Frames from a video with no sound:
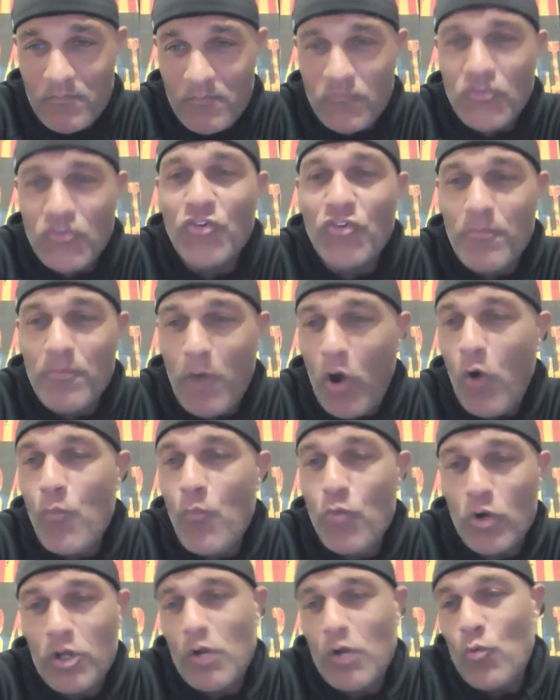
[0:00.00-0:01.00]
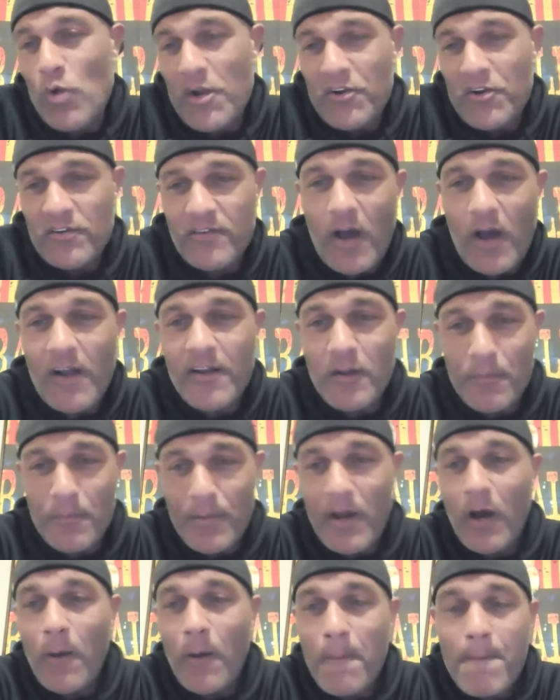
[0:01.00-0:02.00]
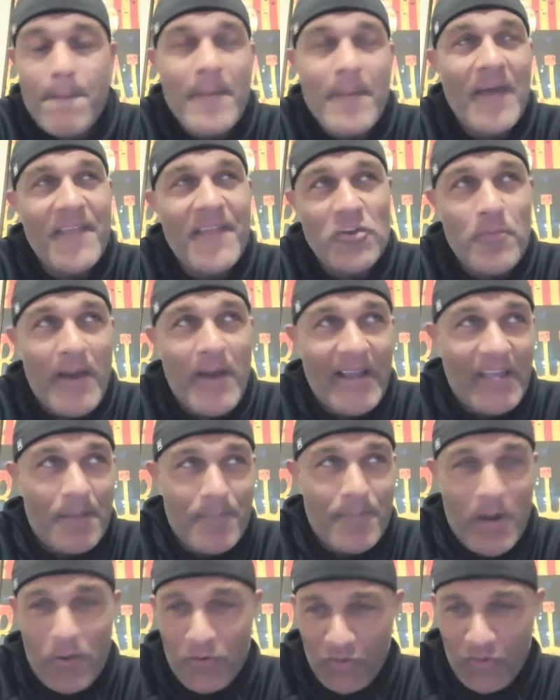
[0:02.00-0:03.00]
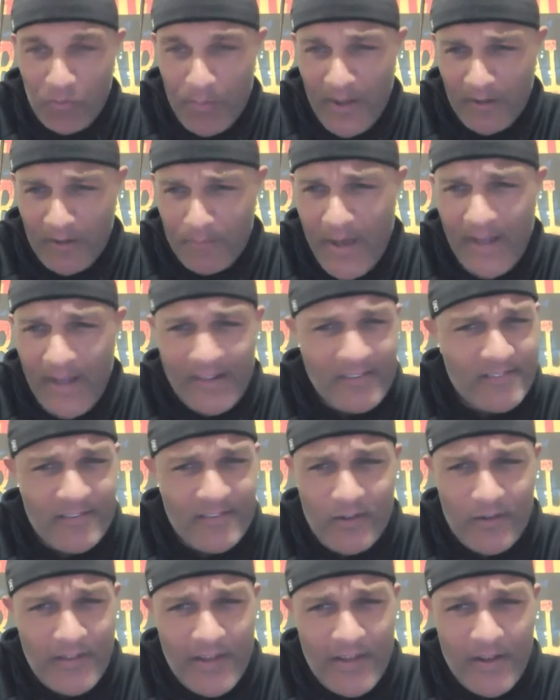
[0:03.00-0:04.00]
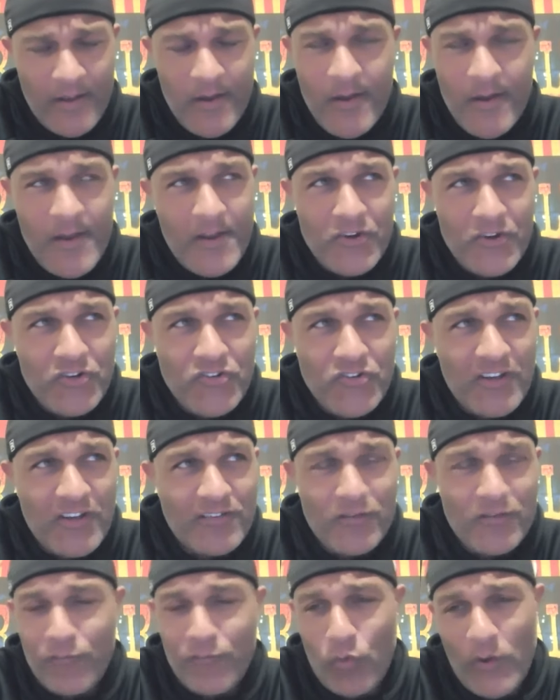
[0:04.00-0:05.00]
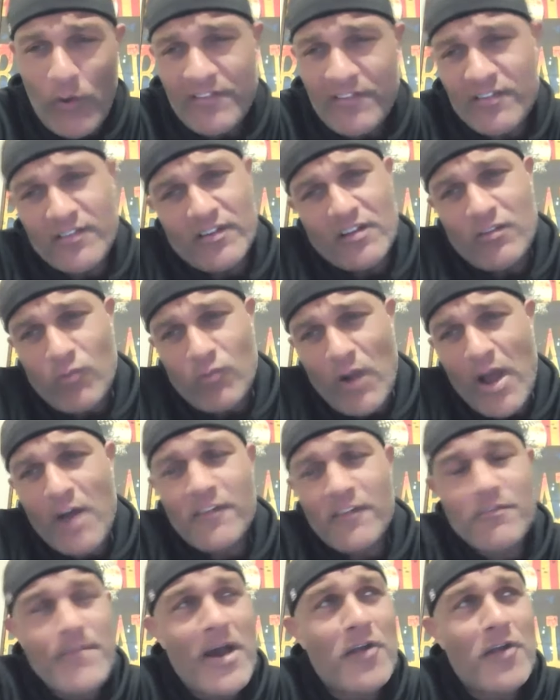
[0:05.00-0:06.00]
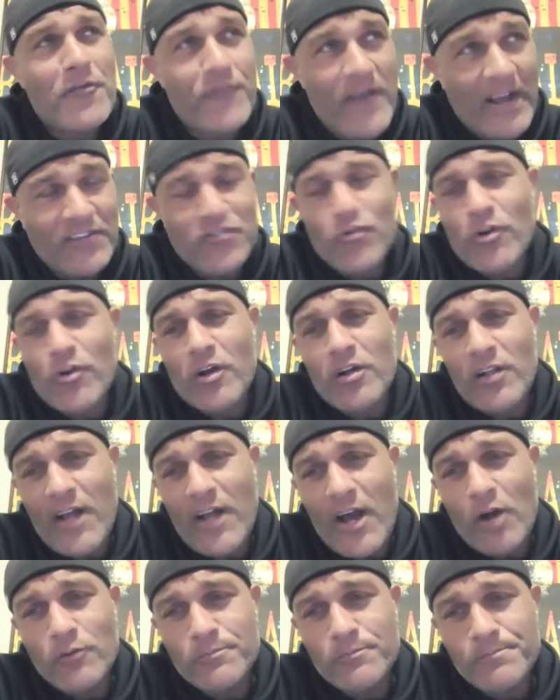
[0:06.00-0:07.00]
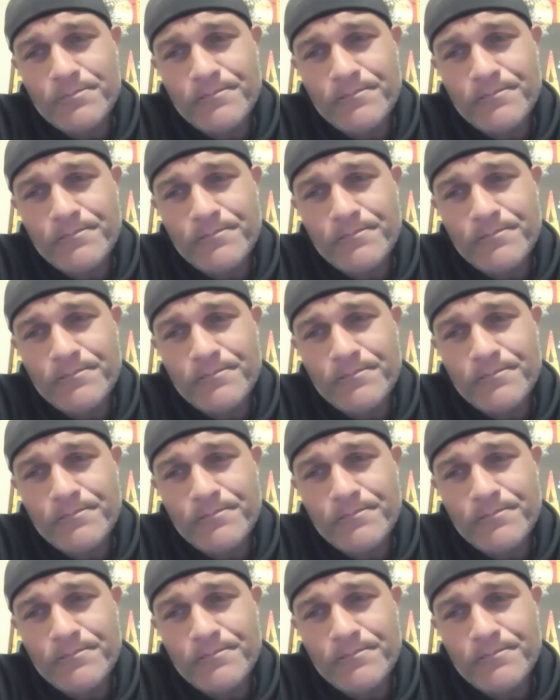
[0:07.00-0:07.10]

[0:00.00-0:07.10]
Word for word: do some homework on what you're talking about, and then you might get my respect back. Until then, you're just a voice in the crowd. As a matter of fact, you're a clown.